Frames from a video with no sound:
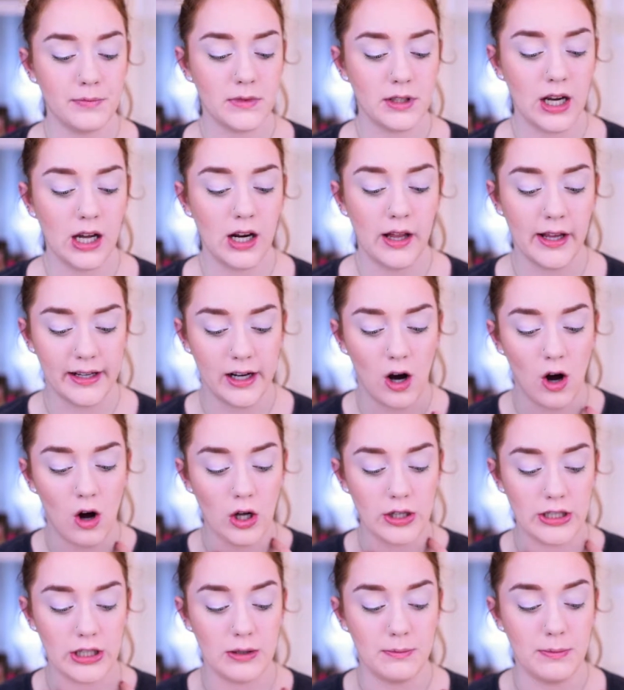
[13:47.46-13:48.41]
kind of like a
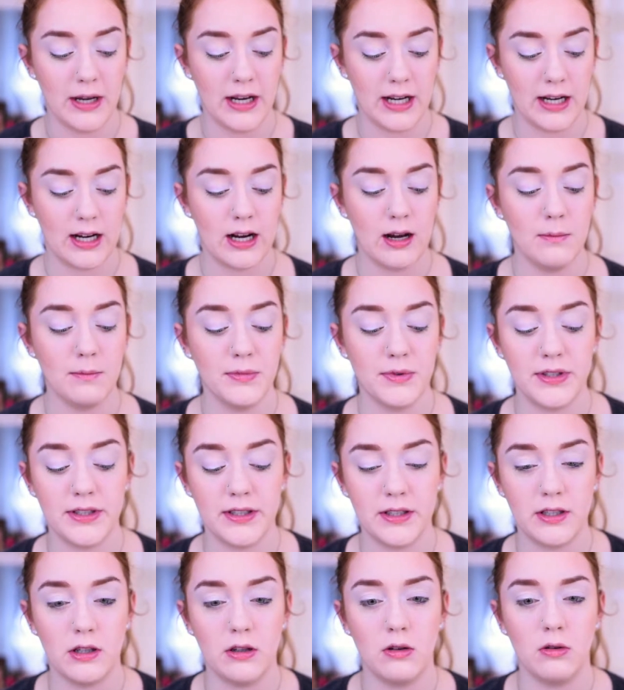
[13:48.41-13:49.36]
halter, but it
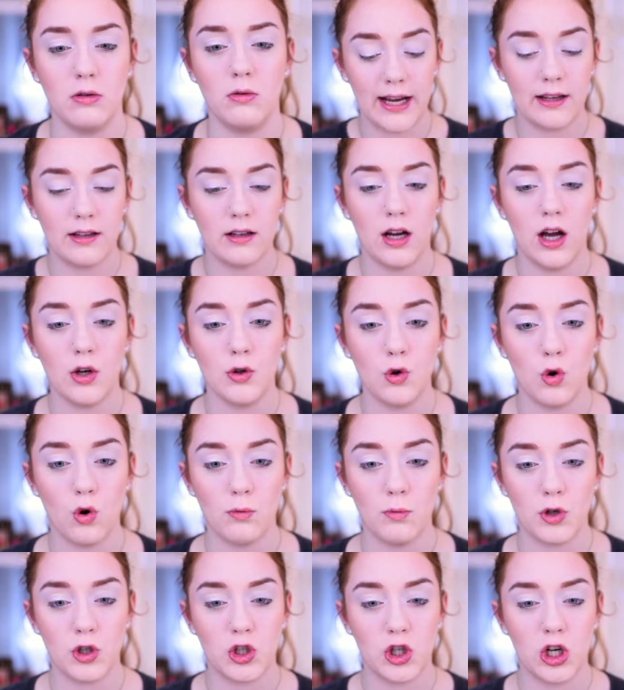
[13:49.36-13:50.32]
comes to a
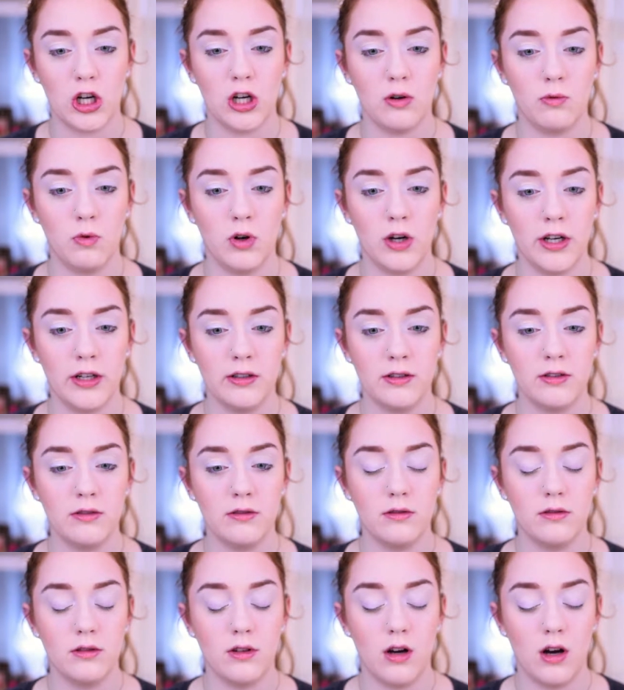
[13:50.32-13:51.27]
normal shirt would
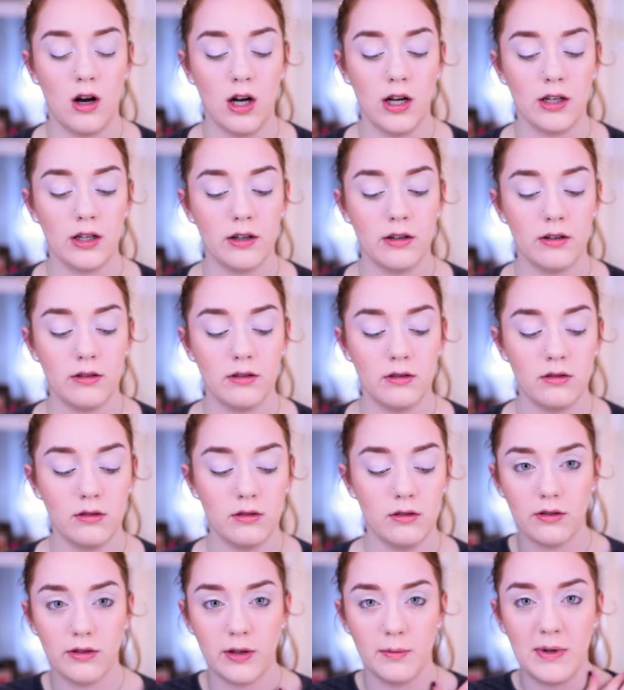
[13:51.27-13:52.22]
on
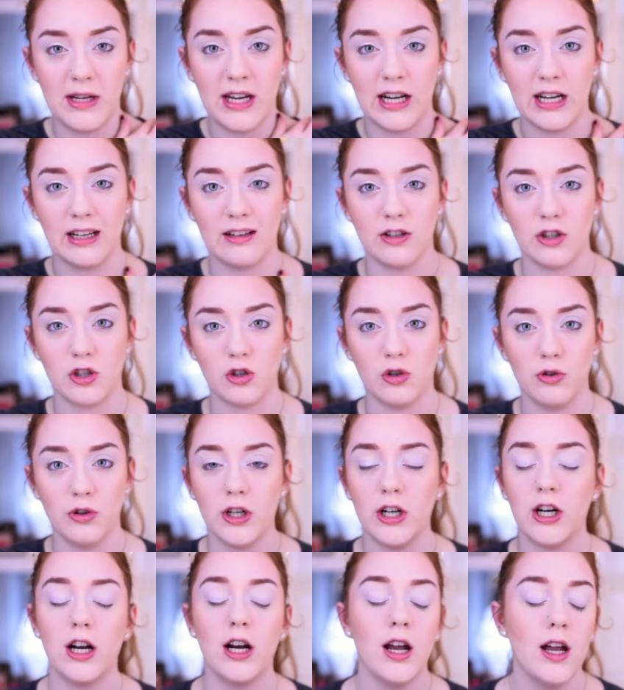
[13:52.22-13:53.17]
the beginning of your
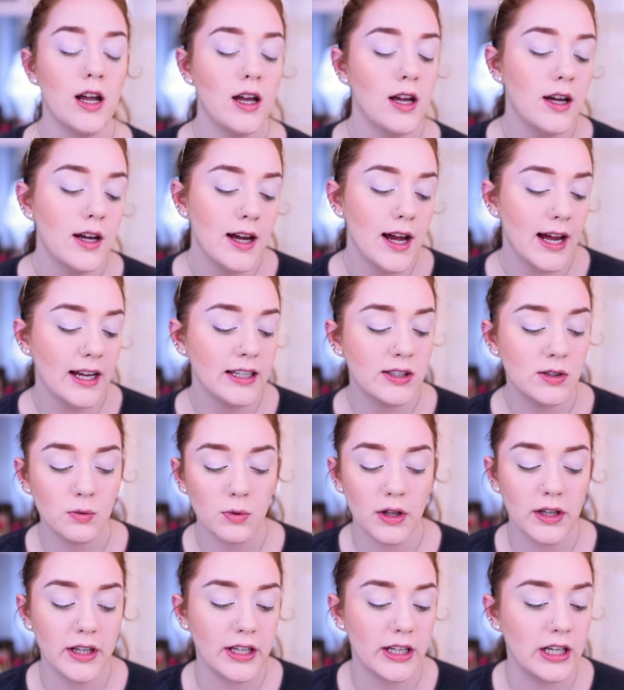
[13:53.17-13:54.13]
shoulder. It's
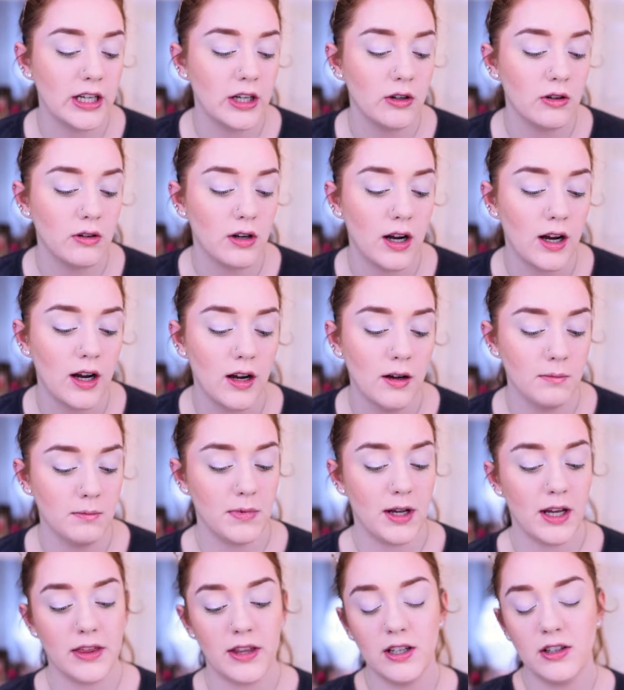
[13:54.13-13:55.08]
really cute.
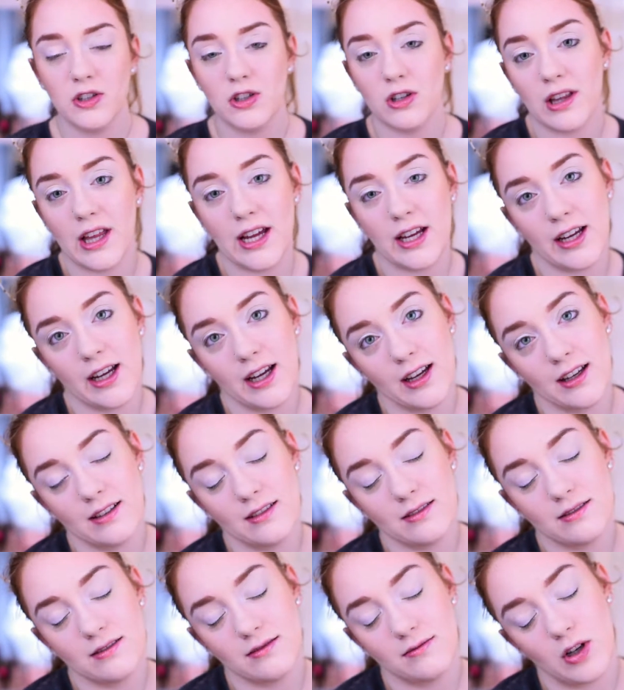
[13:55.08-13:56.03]
Um, I think she'll like it.
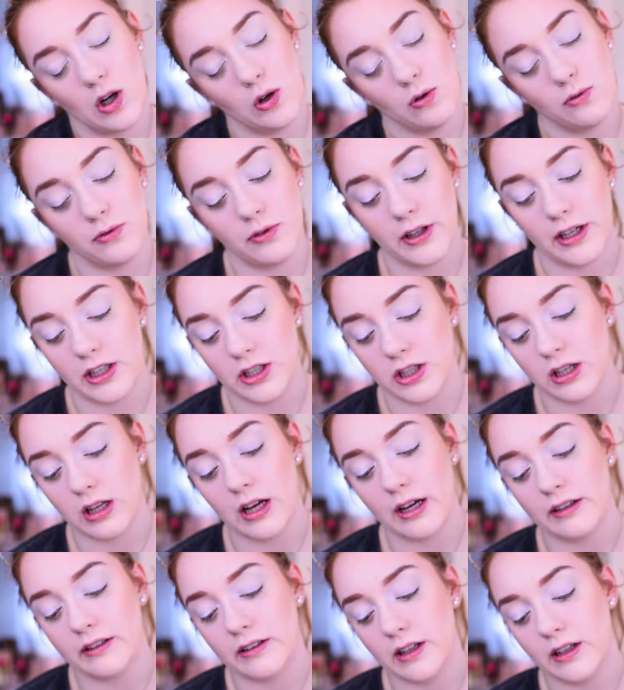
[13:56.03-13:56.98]
Hopefully she
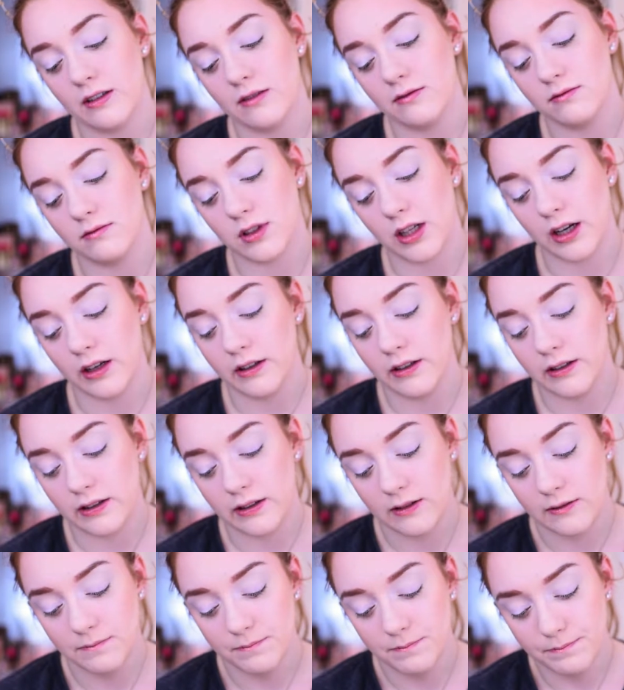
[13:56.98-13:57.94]
likes it
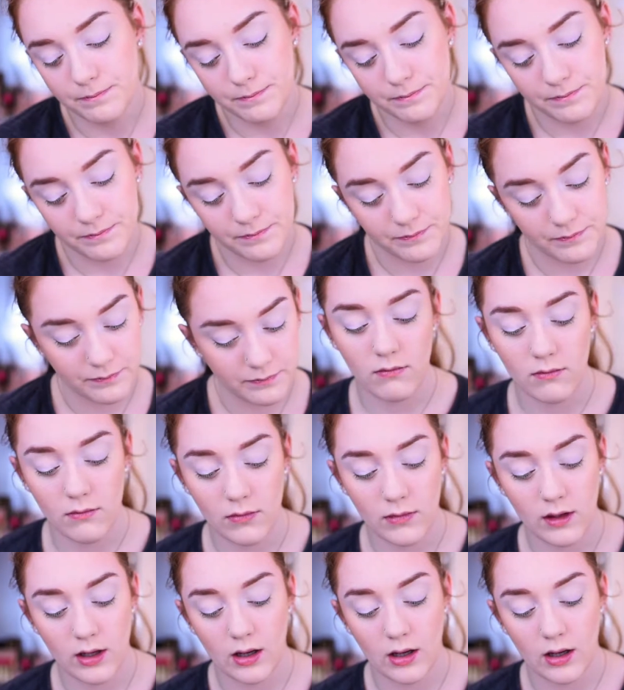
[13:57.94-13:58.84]
because I